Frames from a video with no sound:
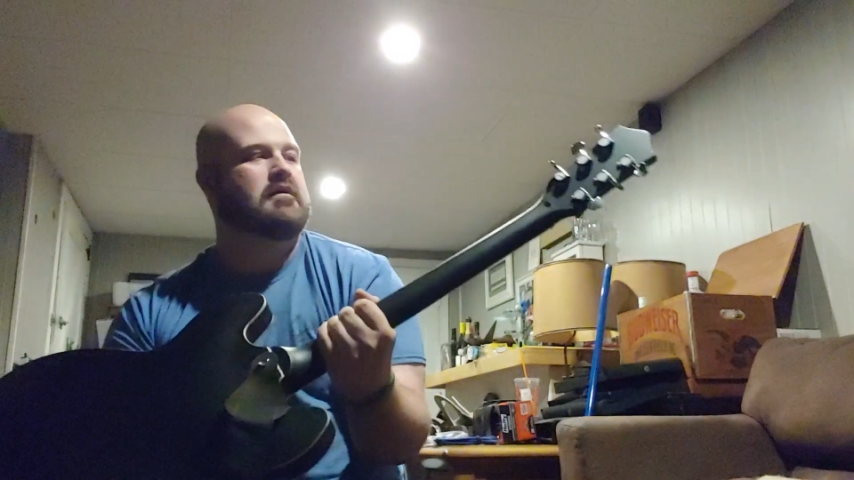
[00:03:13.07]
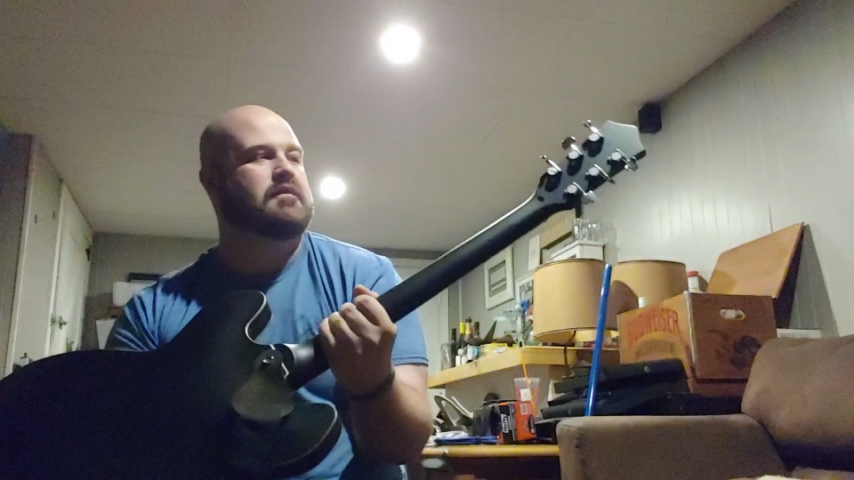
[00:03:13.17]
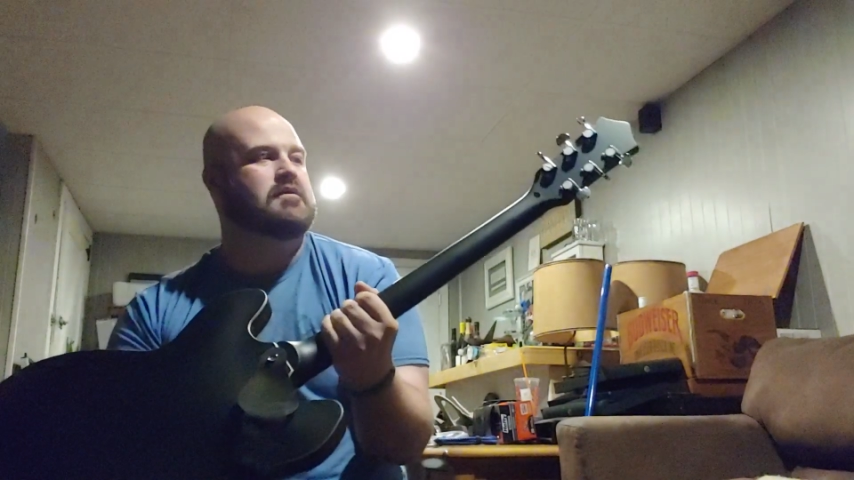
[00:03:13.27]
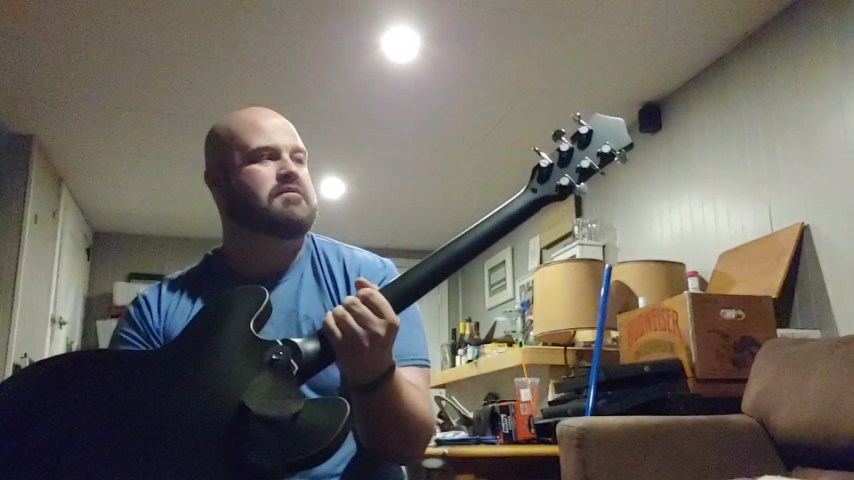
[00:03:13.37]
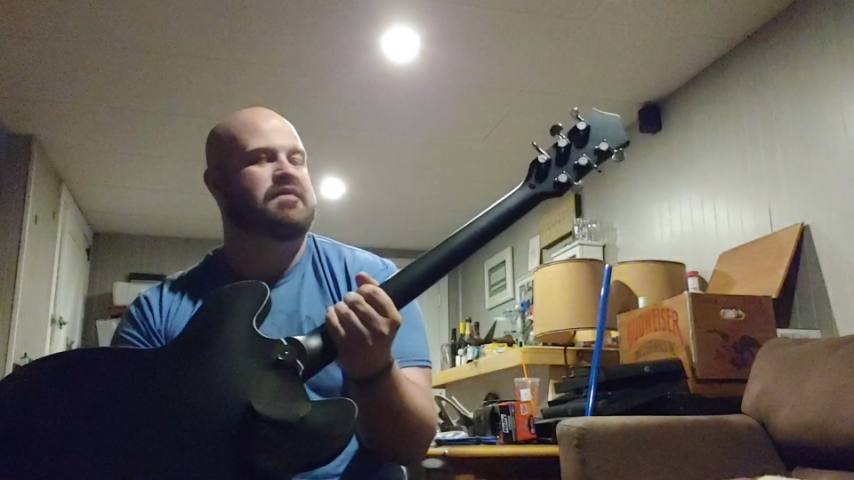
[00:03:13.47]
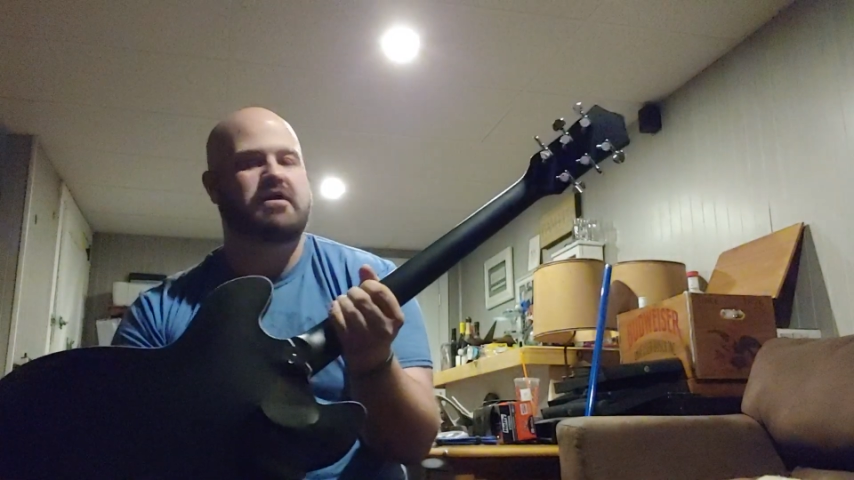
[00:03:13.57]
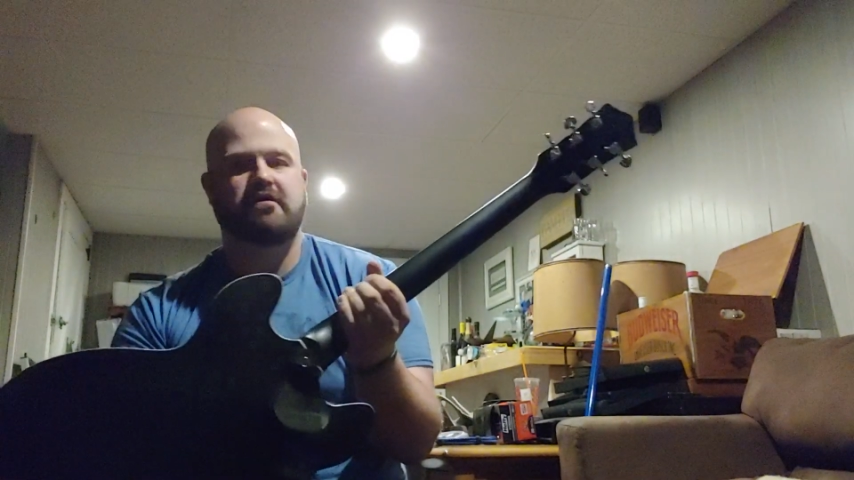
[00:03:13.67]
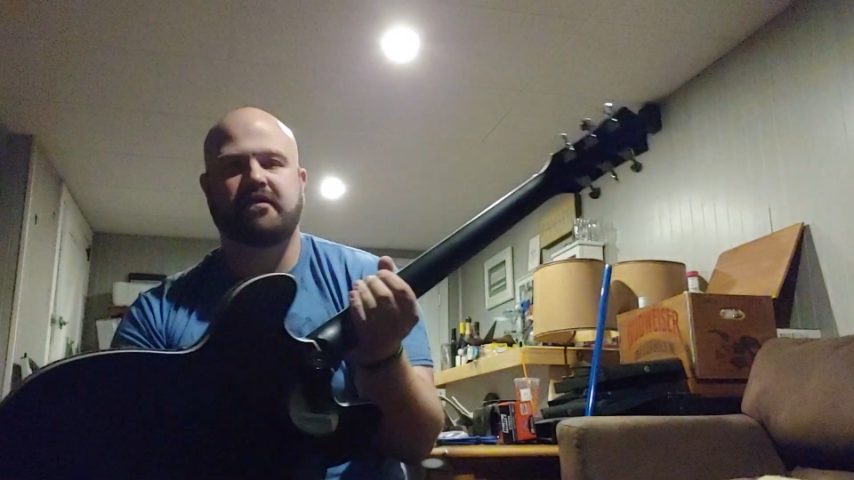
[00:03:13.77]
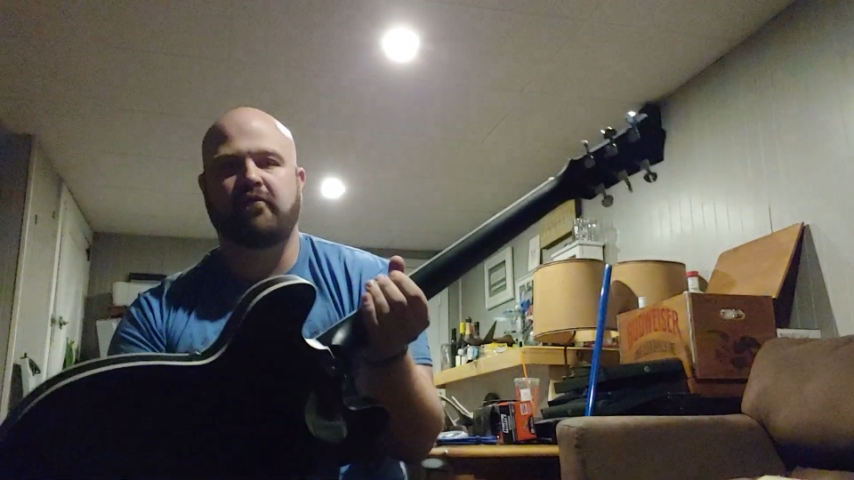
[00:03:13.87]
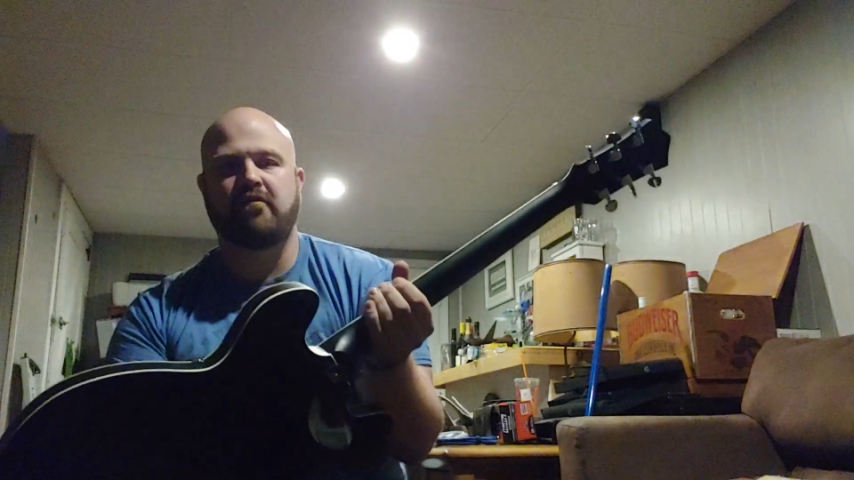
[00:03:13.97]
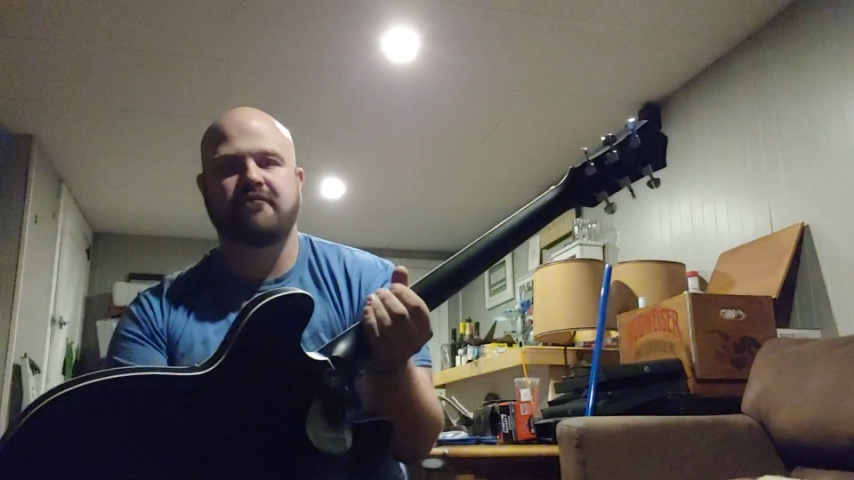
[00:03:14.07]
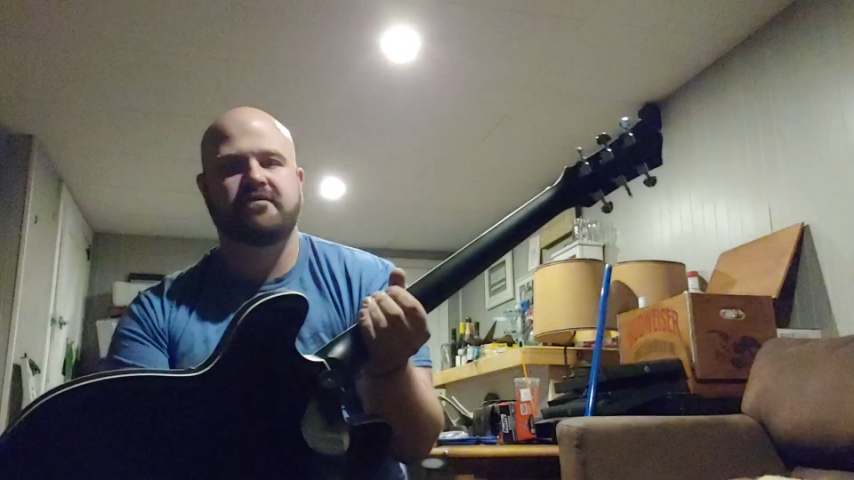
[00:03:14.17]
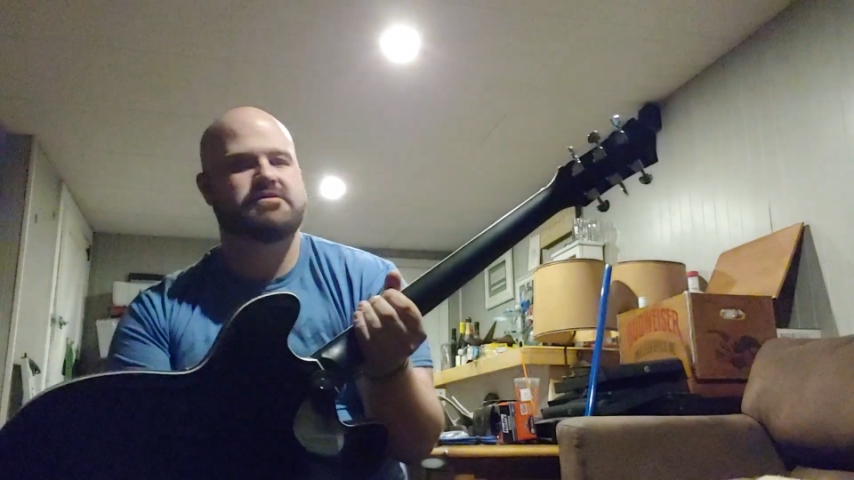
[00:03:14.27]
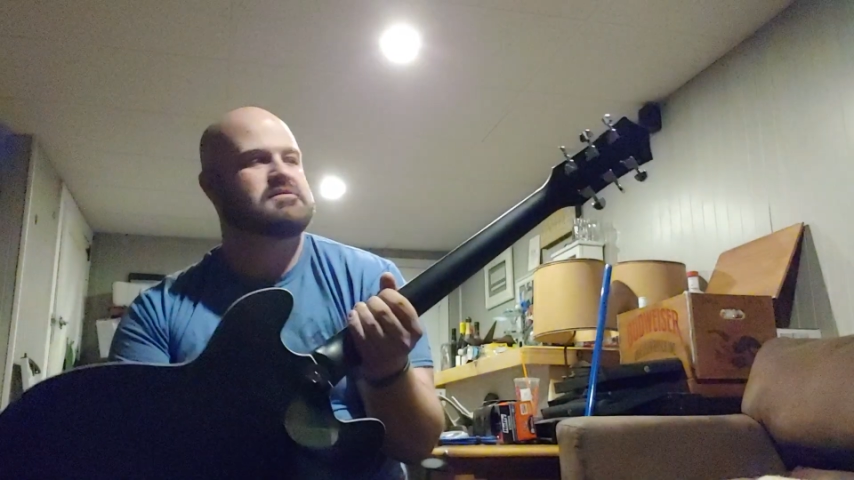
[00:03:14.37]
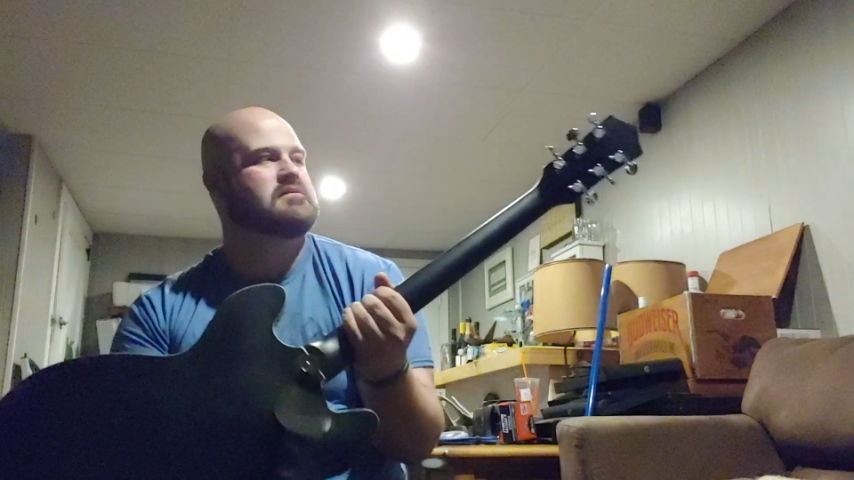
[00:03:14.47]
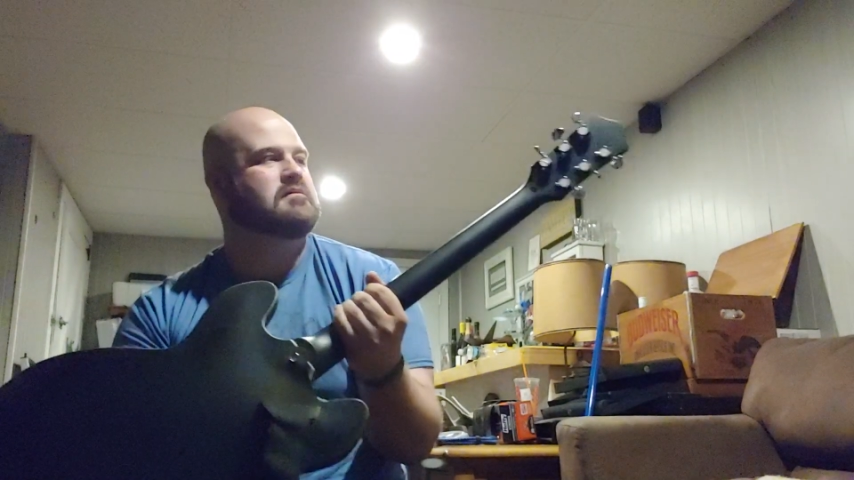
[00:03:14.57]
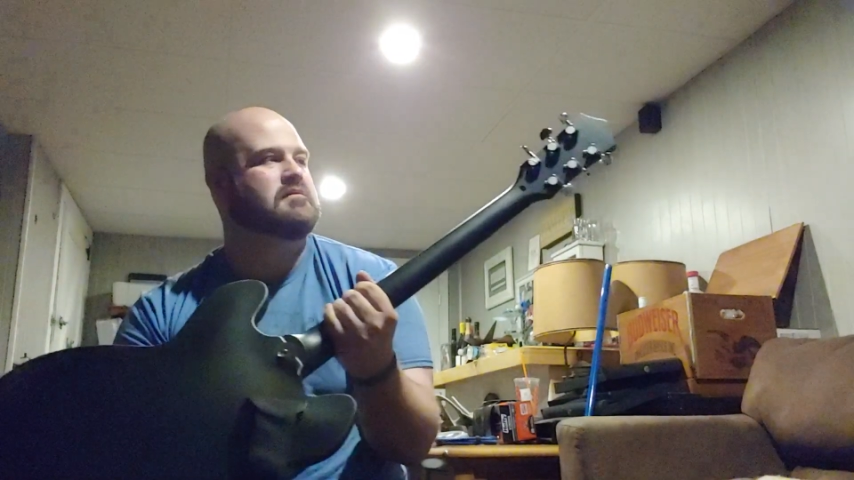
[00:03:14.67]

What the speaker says: They're thinner than Grovers.